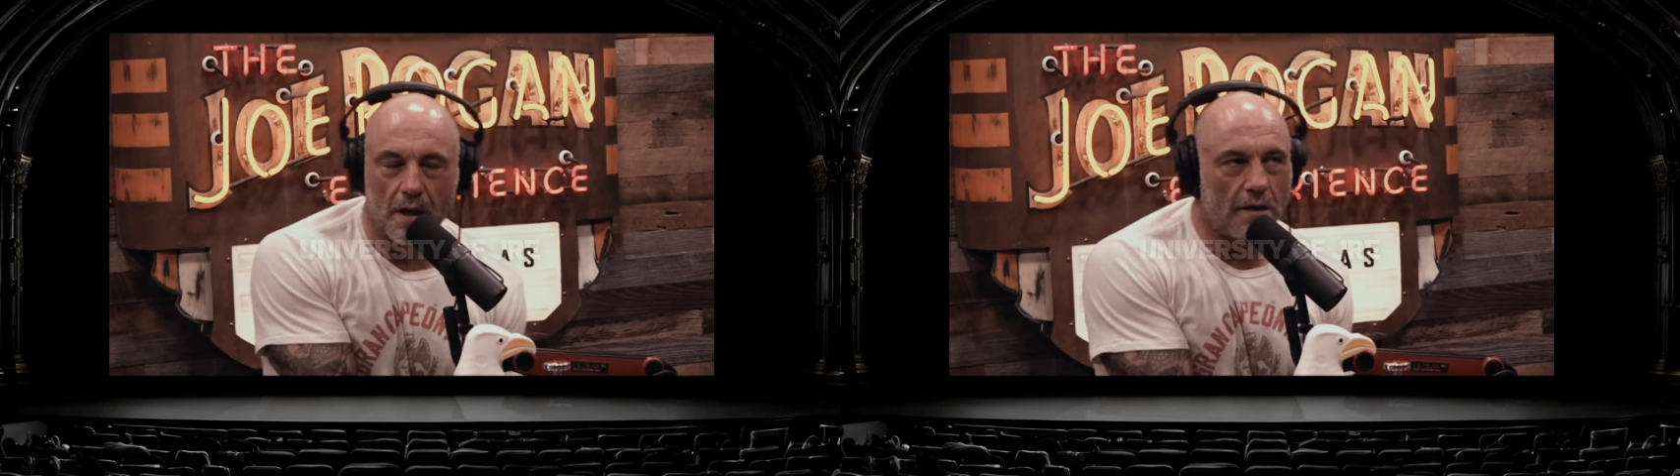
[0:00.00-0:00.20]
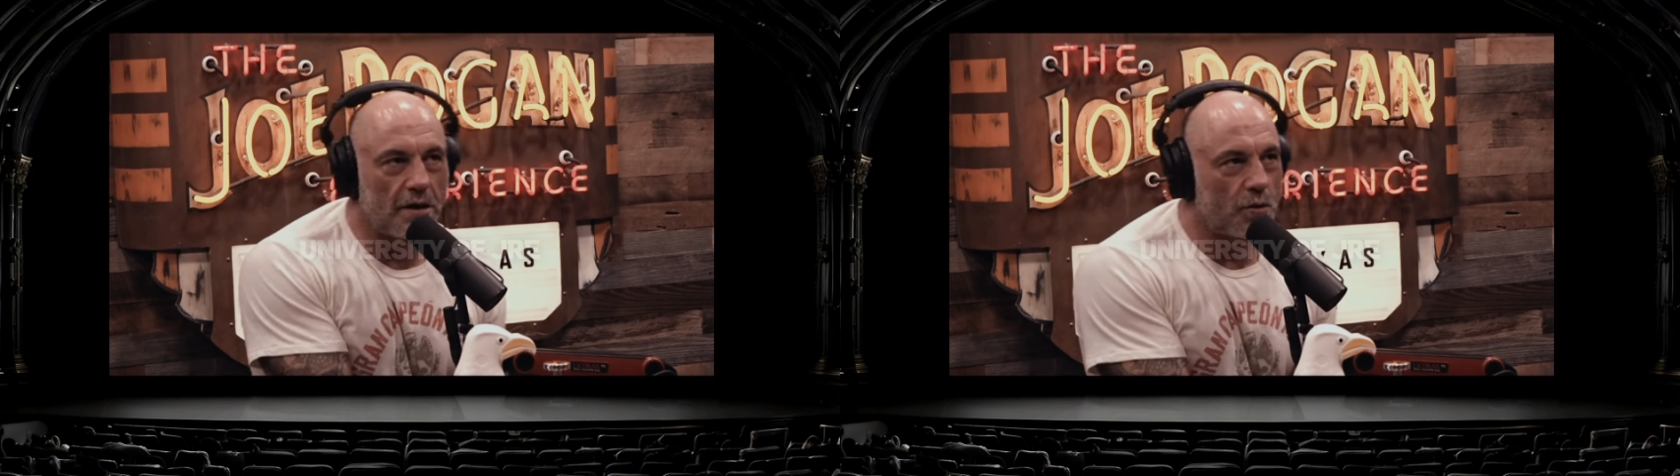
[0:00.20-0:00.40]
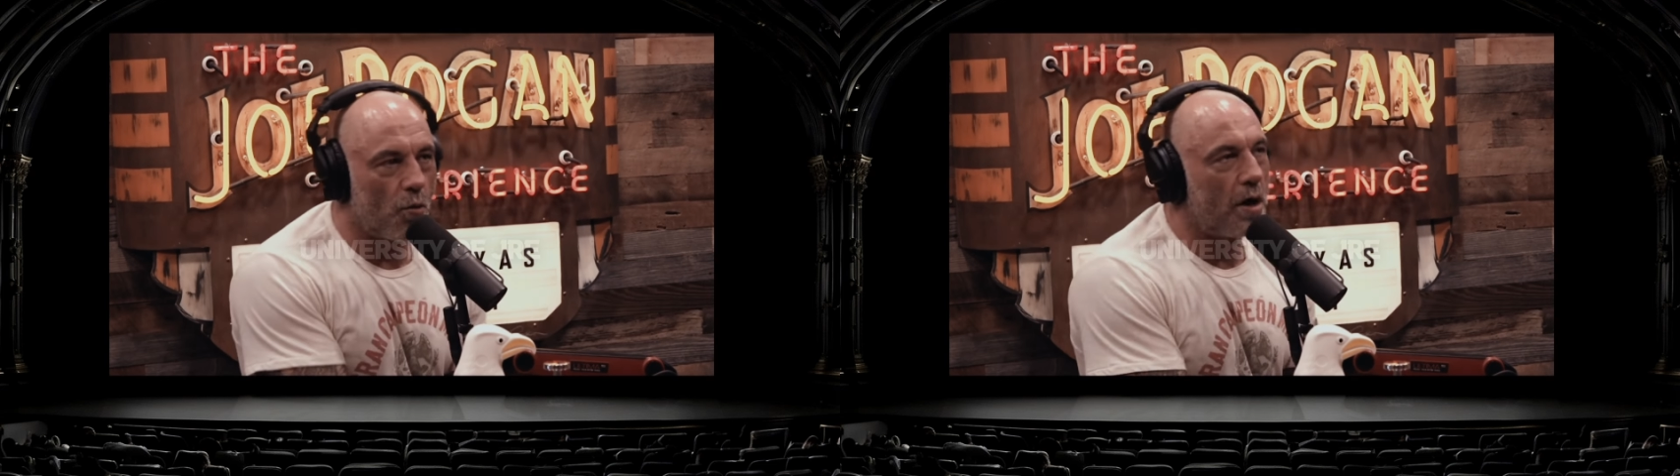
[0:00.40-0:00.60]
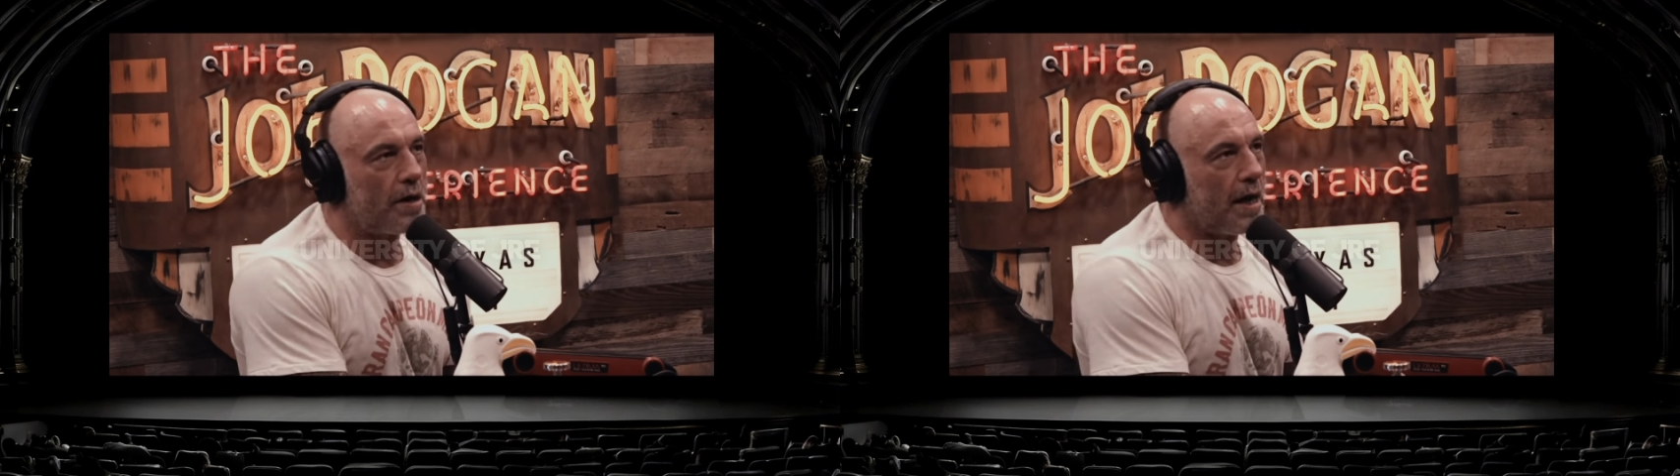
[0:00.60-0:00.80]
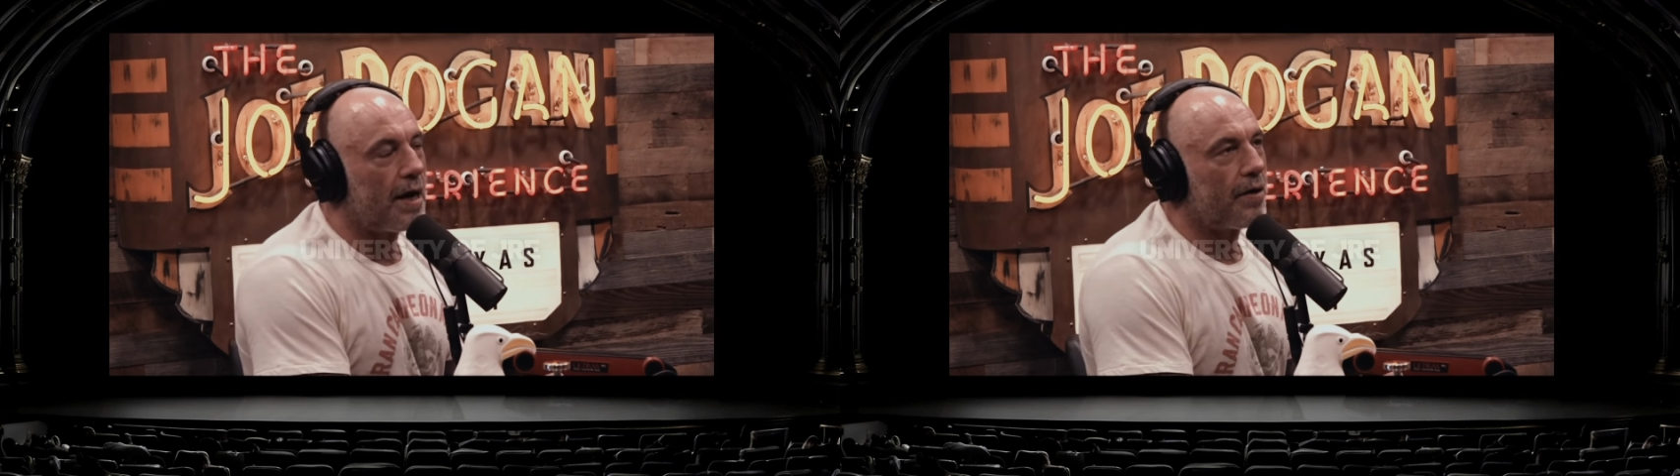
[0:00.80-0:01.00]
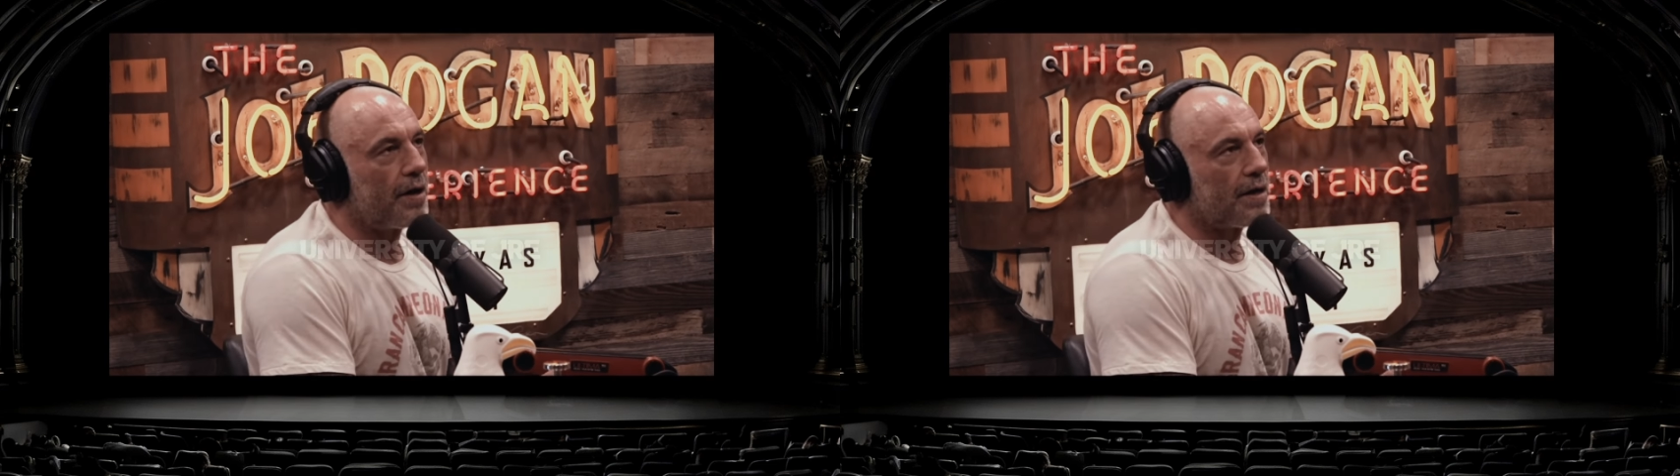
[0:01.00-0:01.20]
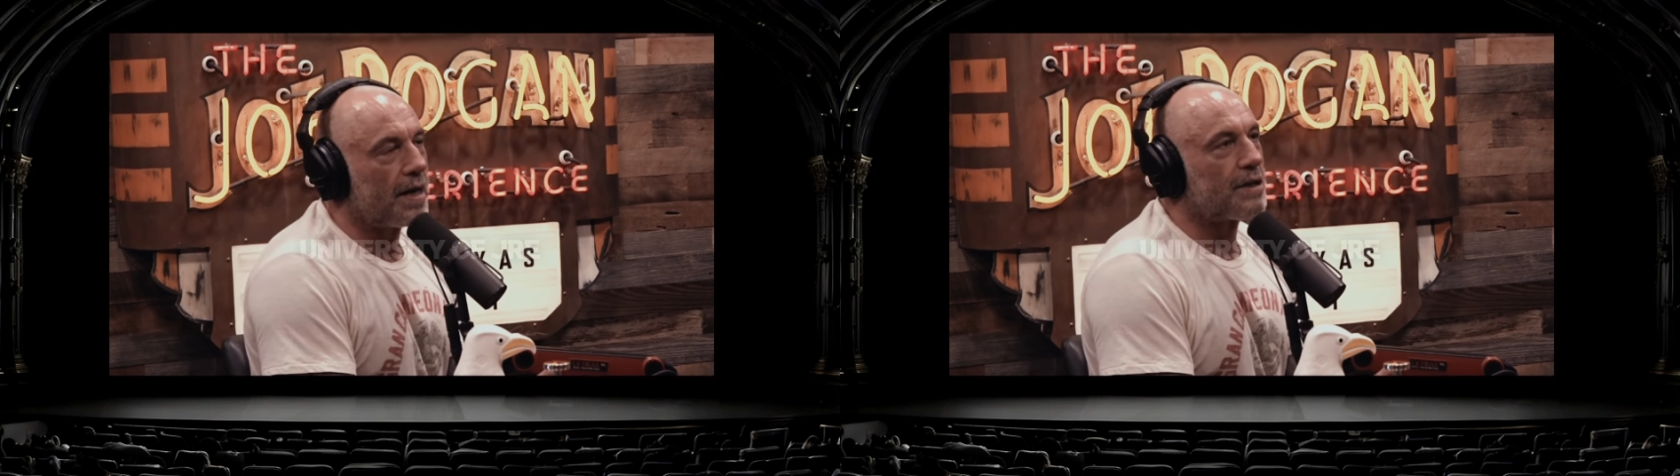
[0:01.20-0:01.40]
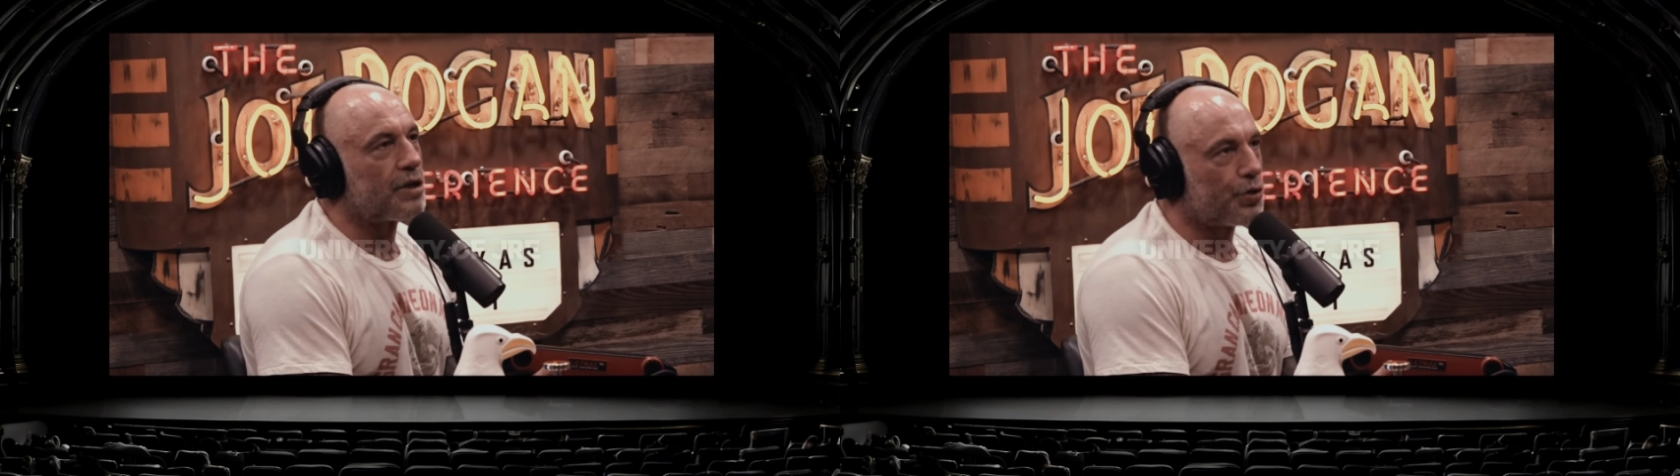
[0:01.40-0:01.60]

on this one area that has